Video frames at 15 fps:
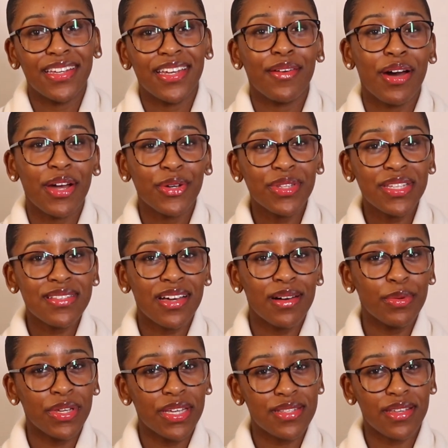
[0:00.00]
Now, I got these a
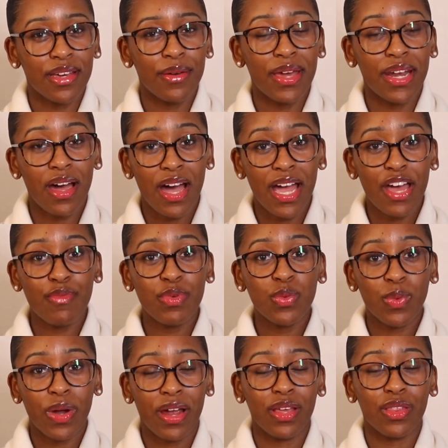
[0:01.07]
couple years ago and I have been
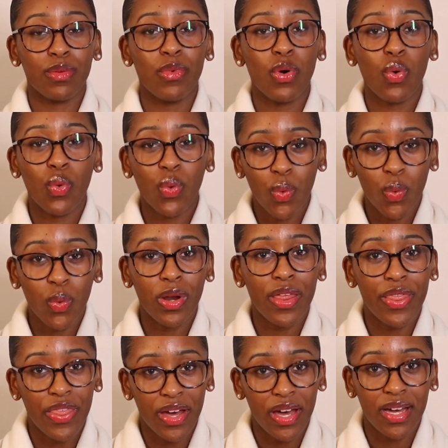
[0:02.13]
wearing them all
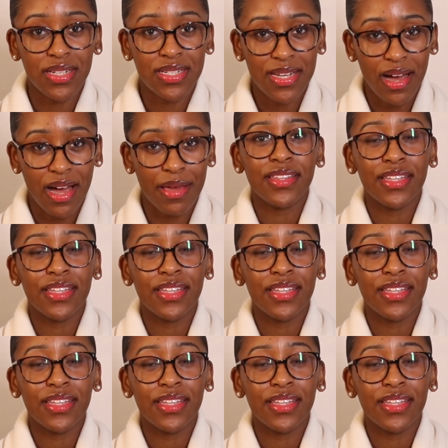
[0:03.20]
the time.